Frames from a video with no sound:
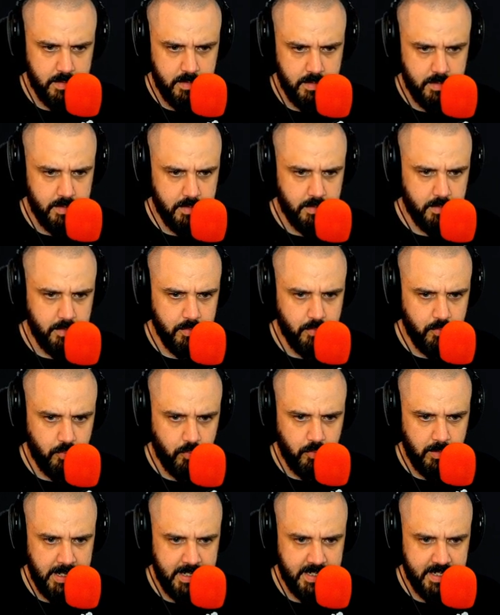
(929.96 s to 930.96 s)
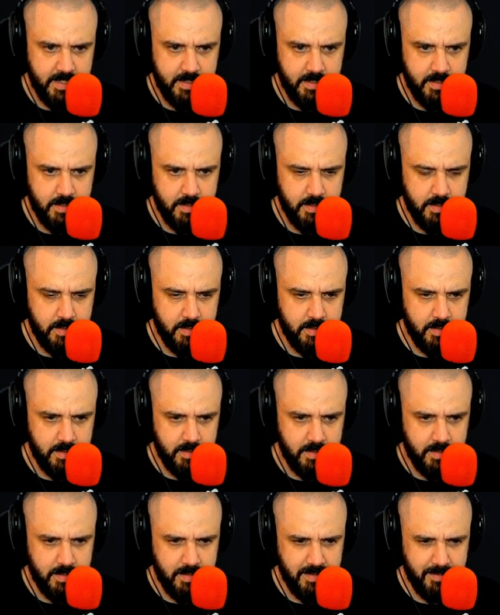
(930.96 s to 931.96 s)
I'm in B block, by the way.
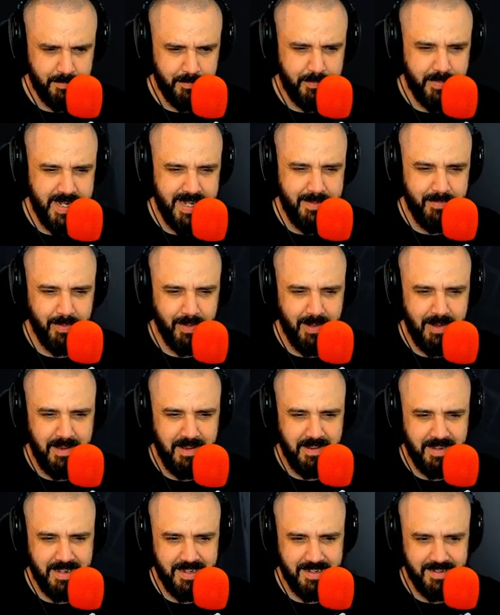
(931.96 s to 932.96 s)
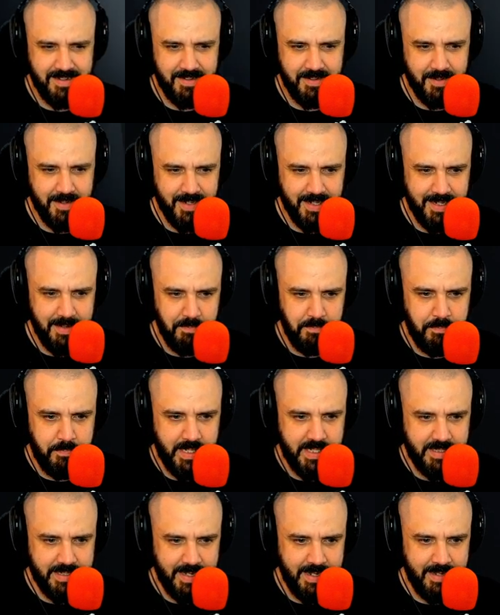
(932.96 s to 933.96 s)
B block? You're going to get
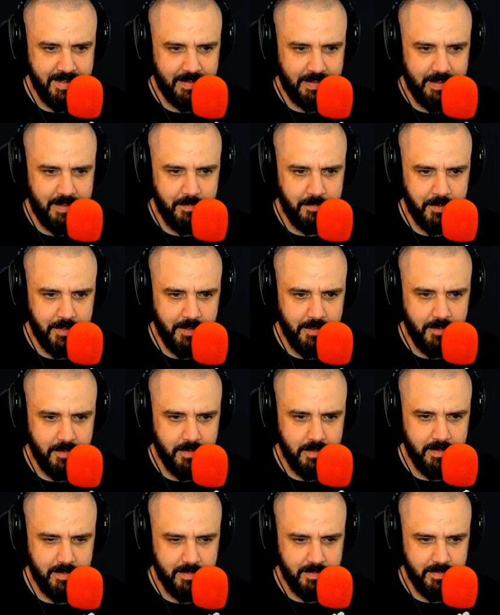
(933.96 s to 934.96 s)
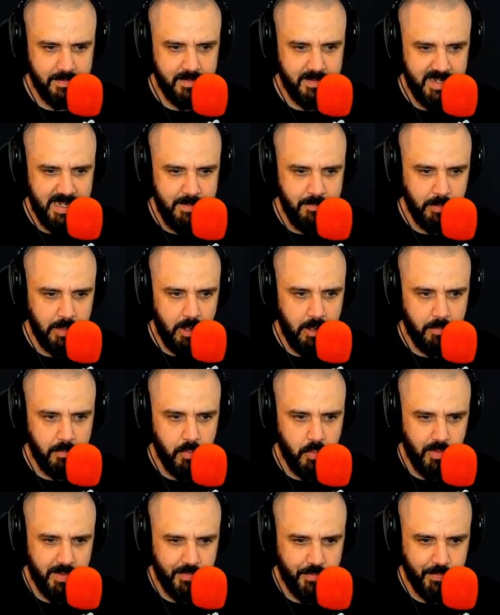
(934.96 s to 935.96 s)
beat the hell up, dog. D oh, block oh,
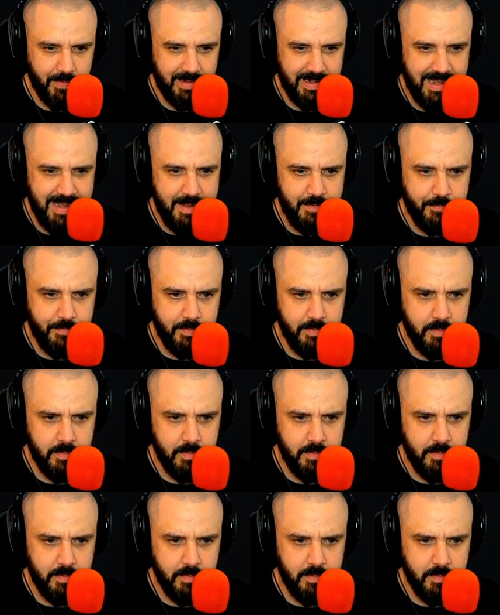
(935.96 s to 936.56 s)
boys for life.